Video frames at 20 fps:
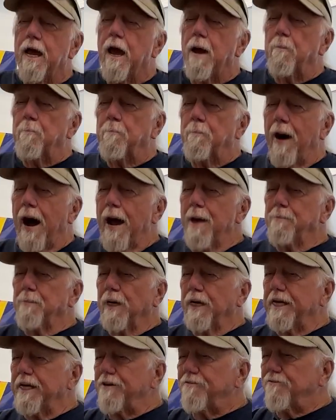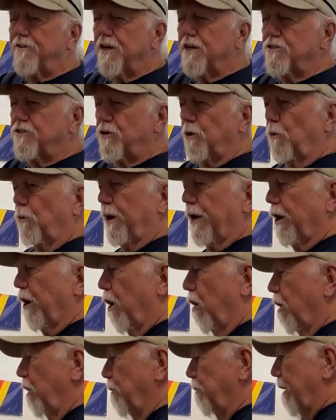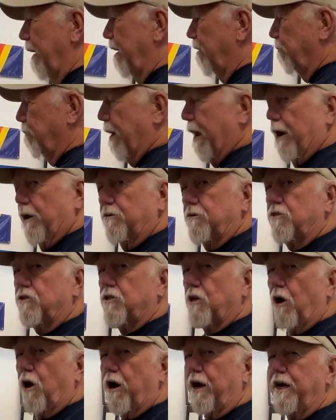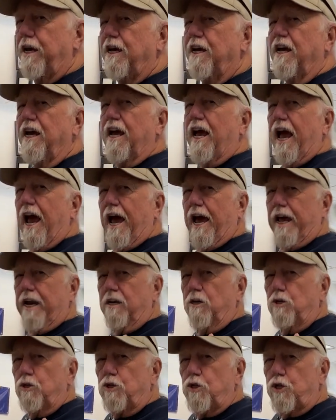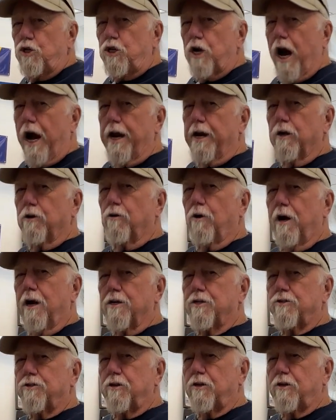My belief is it went all the way around, and shot across the